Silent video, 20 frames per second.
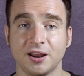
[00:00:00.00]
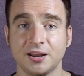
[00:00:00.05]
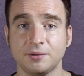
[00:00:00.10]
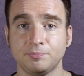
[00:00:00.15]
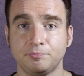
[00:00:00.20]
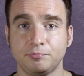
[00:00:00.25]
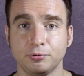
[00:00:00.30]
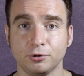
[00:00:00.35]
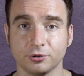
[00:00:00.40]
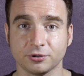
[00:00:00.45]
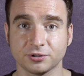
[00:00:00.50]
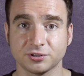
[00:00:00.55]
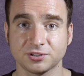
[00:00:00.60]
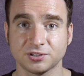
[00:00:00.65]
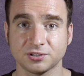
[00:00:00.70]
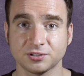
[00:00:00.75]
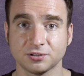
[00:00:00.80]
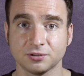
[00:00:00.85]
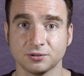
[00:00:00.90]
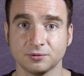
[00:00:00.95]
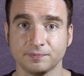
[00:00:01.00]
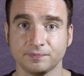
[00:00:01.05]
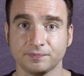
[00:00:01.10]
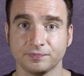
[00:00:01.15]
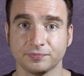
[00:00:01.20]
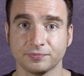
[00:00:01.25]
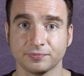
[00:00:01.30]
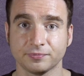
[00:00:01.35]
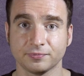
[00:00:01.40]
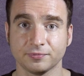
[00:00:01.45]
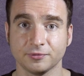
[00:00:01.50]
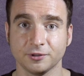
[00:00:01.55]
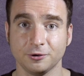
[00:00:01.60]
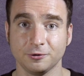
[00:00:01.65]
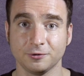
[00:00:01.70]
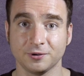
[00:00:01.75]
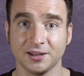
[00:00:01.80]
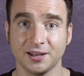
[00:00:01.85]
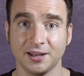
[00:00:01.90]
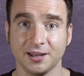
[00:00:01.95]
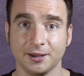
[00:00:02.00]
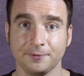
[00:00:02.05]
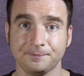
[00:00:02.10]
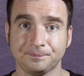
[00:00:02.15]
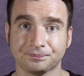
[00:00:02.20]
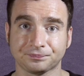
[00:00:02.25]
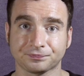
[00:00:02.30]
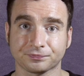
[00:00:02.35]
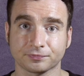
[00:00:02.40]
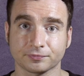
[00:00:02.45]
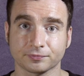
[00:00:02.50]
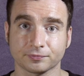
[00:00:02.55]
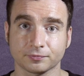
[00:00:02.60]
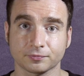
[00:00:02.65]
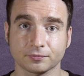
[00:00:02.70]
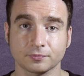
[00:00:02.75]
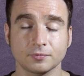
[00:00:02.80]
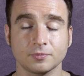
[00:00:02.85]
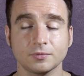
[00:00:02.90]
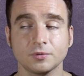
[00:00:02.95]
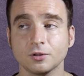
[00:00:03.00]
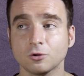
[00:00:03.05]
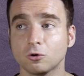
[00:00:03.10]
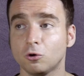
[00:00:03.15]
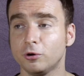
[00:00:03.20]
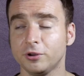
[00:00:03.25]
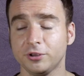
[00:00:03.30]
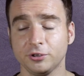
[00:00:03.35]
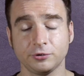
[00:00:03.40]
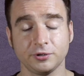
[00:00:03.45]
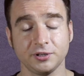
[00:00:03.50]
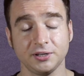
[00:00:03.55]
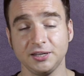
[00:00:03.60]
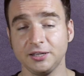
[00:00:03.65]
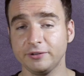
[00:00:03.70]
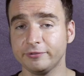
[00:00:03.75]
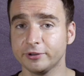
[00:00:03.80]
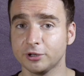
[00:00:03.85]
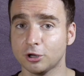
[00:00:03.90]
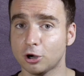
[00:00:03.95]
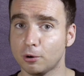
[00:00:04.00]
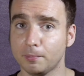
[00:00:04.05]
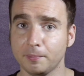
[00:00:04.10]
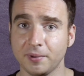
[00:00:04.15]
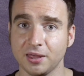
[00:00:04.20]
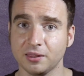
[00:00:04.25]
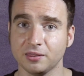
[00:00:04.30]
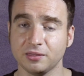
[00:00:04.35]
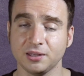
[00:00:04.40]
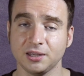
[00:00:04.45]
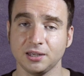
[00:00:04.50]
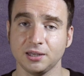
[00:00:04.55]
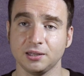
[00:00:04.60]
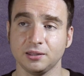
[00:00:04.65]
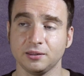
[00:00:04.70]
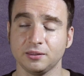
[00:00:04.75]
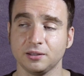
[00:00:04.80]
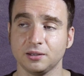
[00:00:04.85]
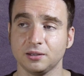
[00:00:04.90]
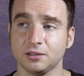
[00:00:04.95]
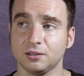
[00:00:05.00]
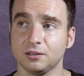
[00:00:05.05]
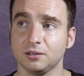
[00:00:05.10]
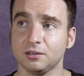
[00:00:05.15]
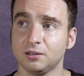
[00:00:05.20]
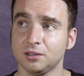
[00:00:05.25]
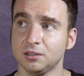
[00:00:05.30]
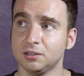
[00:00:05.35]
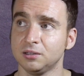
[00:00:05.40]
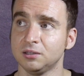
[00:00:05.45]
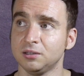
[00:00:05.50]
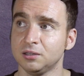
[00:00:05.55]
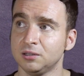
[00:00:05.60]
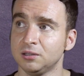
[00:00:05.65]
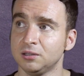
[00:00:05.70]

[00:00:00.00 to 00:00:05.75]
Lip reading: read books. Okay? Or you can even omit the